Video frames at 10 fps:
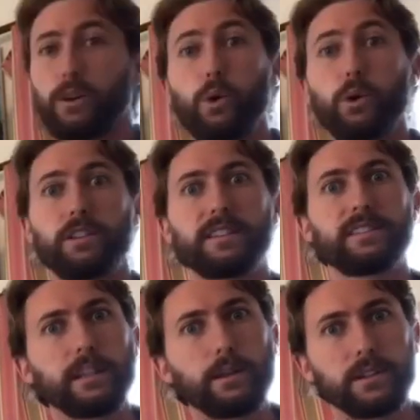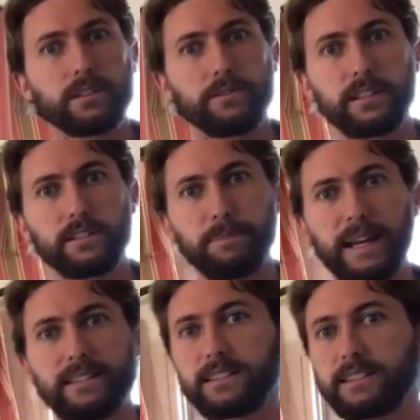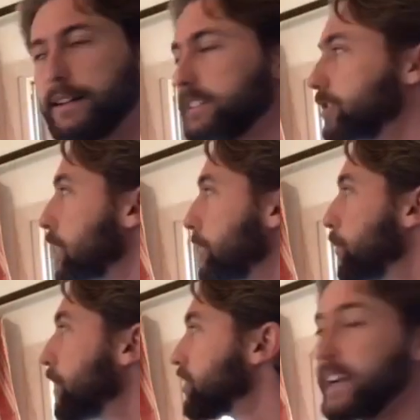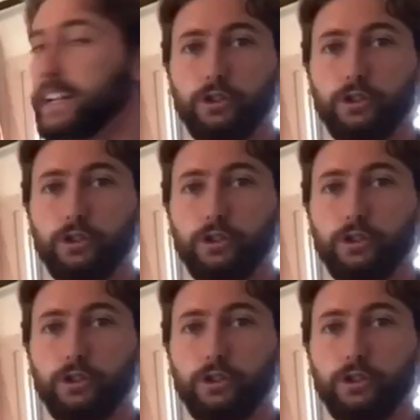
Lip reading: order, the sequence of these bases that determine what traits you